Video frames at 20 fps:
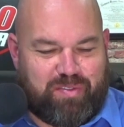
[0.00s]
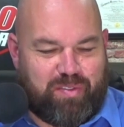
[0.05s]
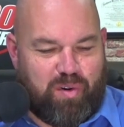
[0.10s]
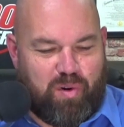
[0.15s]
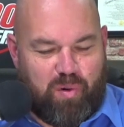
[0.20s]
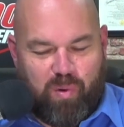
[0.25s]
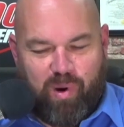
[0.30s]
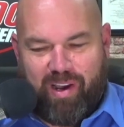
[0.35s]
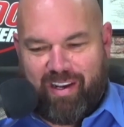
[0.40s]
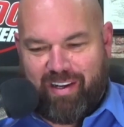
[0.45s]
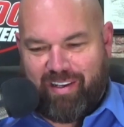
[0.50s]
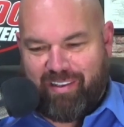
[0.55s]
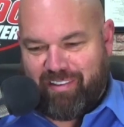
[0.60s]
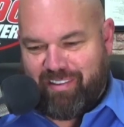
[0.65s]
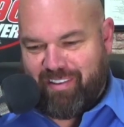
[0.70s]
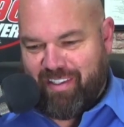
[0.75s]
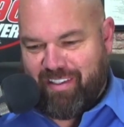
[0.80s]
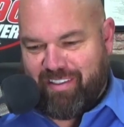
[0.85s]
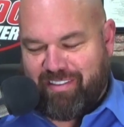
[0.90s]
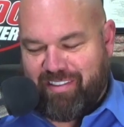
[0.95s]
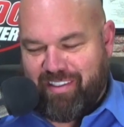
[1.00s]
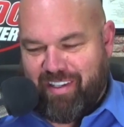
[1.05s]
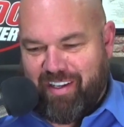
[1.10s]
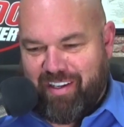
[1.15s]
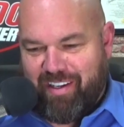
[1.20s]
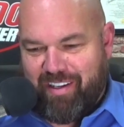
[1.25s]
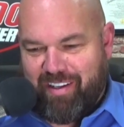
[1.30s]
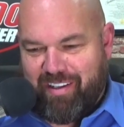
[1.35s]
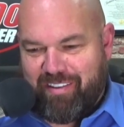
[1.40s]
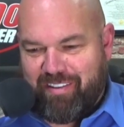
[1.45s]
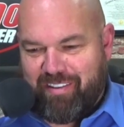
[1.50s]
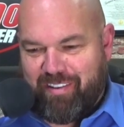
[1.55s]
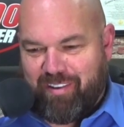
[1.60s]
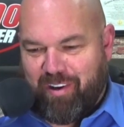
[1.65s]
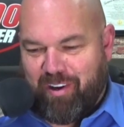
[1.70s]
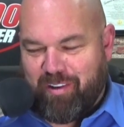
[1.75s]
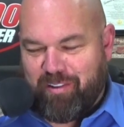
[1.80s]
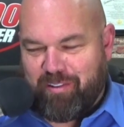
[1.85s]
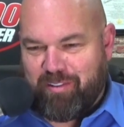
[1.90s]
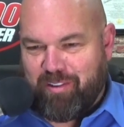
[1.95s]
a while that uh,
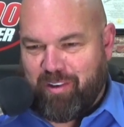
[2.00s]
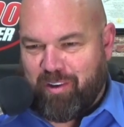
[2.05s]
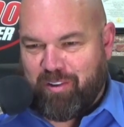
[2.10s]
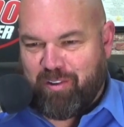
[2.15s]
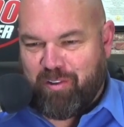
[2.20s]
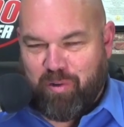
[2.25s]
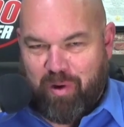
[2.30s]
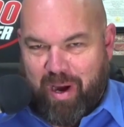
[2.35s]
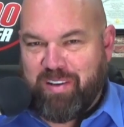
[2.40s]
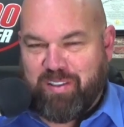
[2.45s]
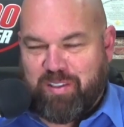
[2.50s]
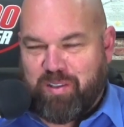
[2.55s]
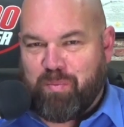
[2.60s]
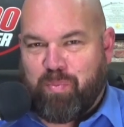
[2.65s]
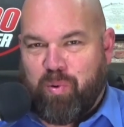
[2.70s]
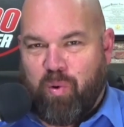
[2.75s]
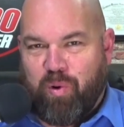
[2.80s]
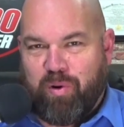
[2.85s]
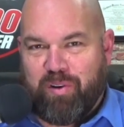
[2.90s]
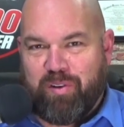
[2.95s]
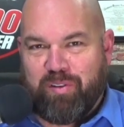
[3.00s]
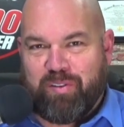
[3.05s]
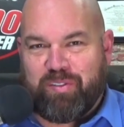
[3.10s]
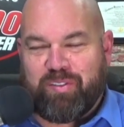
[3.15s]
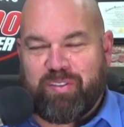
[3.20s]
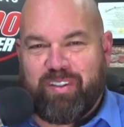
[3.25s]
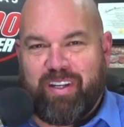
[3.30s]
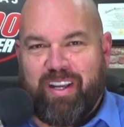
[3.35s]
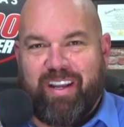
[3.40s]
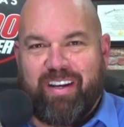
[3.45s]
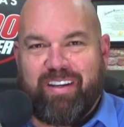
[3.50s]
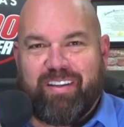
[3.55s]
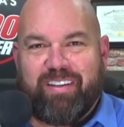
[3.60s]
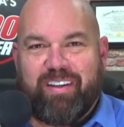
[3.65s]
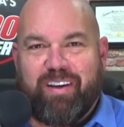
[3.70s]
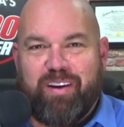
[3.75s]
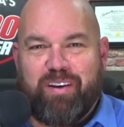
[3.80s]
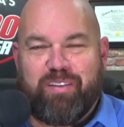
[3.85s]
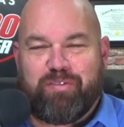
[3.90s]
are are great supporters and uh,